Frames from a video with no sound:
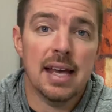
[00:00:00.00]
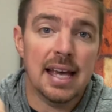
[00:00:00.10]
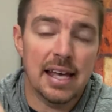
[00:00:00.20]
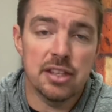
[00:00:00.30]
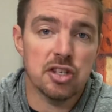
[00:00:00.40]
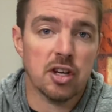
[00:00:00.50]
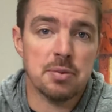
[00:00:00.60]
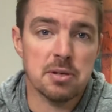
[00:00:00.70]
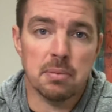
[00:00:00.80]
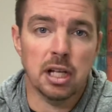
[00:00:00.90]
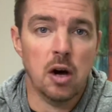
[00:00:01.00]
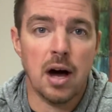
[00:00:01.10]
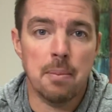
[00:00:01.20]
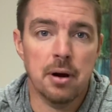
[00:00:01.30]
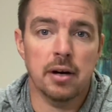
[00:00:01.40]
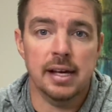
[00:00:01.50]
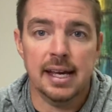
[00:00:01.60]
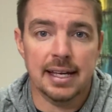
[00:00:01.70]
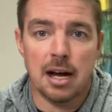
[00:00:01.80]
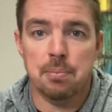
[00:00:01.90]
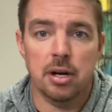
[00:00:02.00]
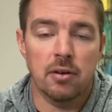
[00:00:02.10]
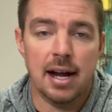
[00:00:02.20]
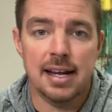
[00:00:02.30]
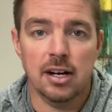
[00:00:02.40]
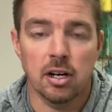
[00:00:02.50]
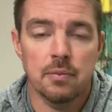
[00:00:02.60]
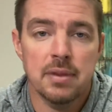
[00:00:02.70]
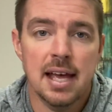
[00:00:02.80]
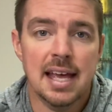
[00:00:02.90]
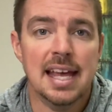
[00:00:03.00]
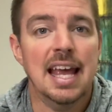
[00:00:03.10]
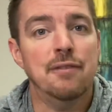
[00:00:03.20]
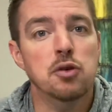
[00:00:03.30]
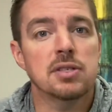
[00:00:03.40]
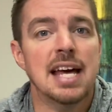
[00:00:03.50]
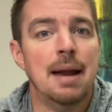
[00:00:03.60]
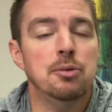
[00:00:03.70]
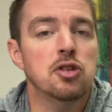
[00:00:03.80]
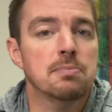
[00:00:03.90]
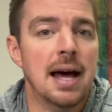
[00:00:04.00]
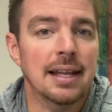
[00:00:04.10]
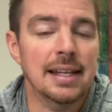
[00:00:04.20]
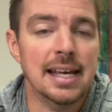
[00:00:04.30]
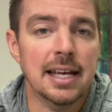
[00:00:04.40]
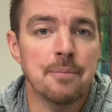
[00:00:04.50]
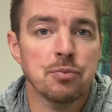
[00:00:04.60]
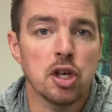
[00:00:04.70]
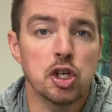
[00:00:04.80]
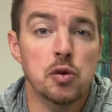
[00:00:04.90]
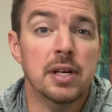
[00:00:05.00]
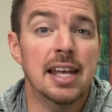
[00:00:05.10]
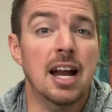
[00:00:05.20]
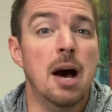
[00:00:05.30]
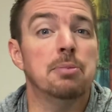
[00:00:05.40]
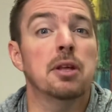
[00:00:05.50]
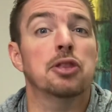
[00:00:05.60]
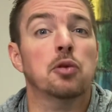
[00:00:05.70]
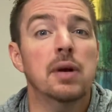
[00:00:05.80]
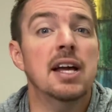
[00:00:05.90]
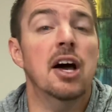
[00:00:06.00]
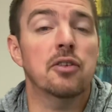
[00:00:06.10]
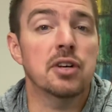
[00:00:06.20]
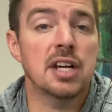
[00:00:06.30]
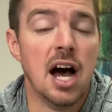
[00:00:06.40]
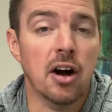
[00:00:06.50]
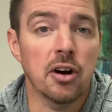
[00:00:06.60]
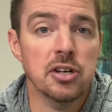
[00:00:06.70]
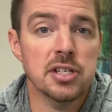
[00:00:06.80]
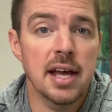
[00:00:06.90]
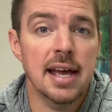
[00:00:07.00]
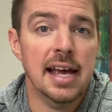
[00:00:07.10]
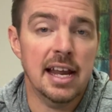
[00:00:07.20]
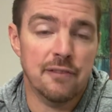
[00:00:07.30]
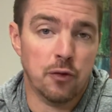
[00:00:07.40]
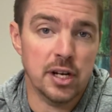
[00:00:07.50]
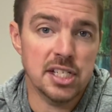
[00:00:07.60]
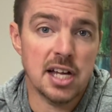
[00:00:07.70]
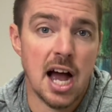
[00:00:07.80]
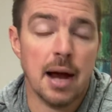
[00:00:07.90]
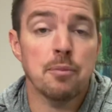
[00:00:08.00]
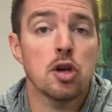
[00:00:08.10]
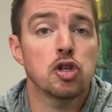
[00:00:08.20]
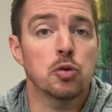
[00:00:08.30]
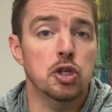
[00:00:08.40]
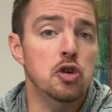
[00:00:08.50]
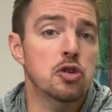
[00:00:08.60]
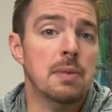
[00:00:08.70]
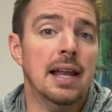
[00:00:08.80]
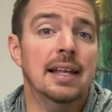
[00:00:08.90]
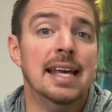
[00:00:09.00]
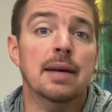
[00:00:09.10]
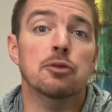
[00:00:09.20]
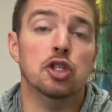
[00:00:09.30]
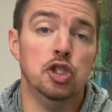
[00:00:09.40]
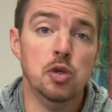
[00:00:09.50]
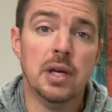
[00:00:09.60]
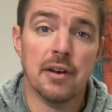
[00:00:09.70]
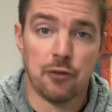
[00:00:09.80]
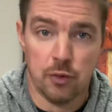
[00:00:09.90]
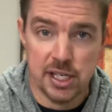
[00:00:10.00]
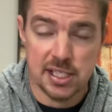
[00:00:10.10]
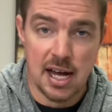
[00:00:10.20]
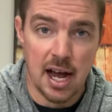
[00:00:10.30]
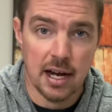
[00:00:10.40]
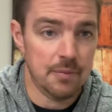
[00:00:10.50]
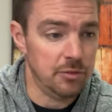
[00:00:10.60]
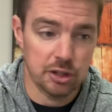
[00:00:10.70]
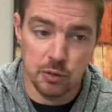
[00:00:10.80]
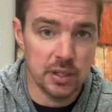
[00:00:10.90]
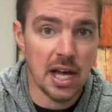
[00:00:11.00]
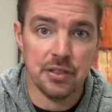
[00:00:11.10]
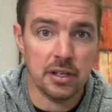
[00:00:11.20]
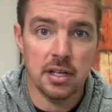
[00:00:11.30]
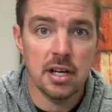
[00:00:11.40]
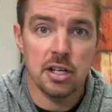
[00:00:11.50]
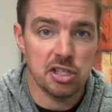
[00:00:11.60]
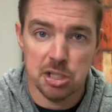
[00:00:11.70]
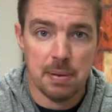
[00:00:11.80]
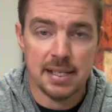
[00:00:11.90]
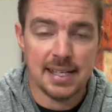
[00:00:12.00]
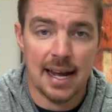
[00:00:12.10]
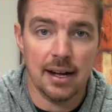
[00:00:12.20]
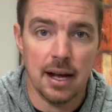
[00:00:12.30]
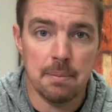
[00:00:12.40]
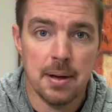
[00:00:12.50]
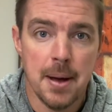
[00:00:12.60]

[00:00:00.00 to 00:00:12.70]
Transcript: In the description below, I'll put a link, and I'll put it right here. If you sign up using my link, you can get up to $300 in a free stock. So when you use my link, you get a free stock, doing nothing, just by signing up.